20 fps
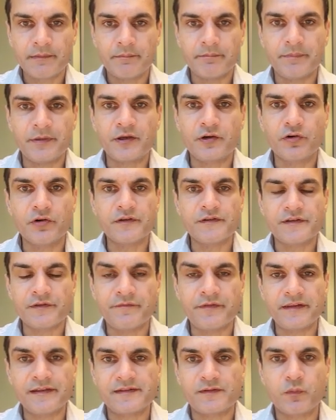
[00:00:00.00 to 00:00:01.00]
Because
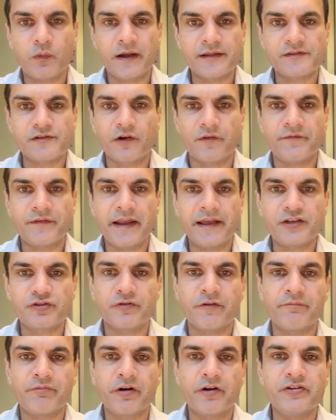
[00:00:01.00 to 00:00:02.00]
of this once-off nature
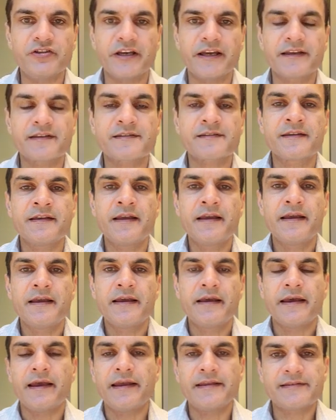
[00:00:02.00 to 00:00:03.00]
of projects,
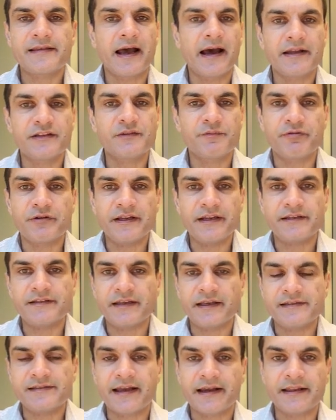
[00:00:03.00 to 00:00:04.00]
it's hard to predict
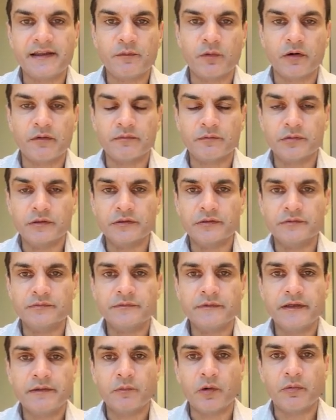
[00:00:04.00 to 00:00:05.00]
exactly what will
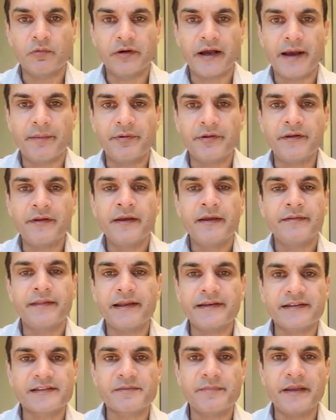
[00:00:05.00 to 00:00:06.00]
happen.
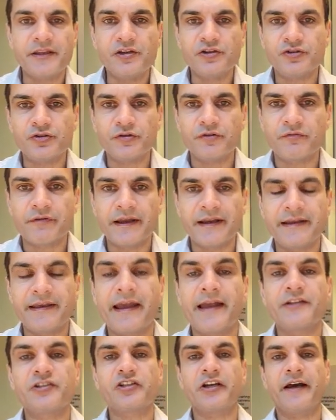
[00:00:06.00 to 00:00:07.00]
That doesn't mean you shouldn't create a
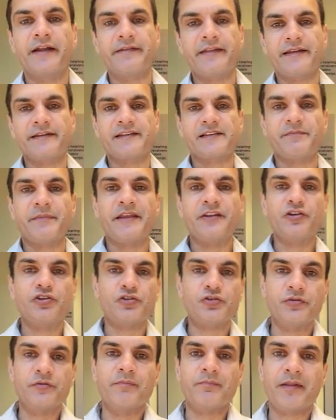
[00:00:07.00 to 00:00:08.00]
Gantt chart. That doesn't mean you
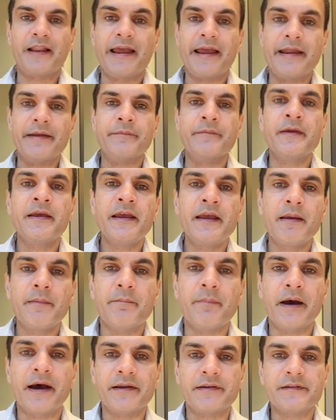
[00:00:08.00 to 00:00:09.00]
shouldn't plan.
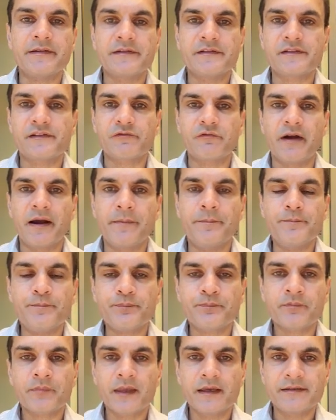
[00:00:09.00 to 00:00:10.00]
But
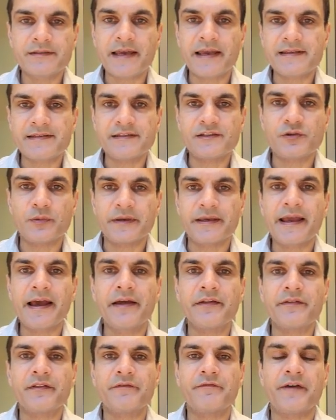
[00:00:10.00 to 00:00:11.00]
Scrum takes into
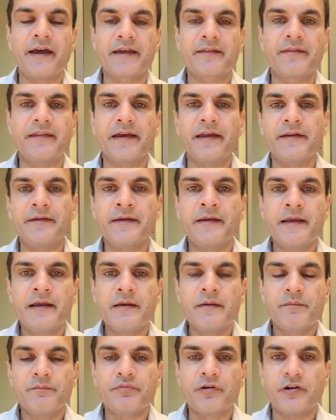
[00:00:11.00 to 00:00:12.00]
account the fact that
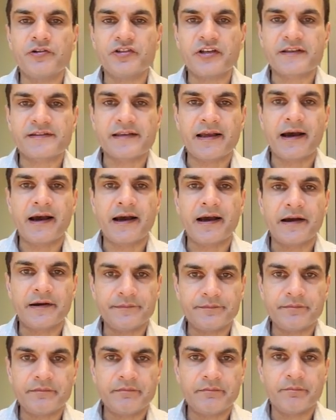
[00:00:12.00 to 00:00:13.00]
projects are,
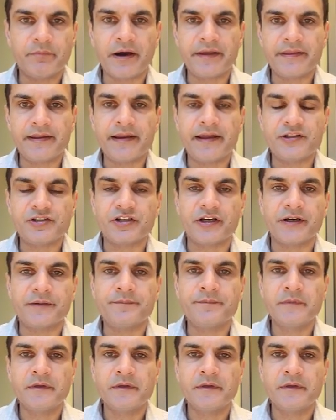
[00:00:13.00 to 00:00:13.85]
by their nature,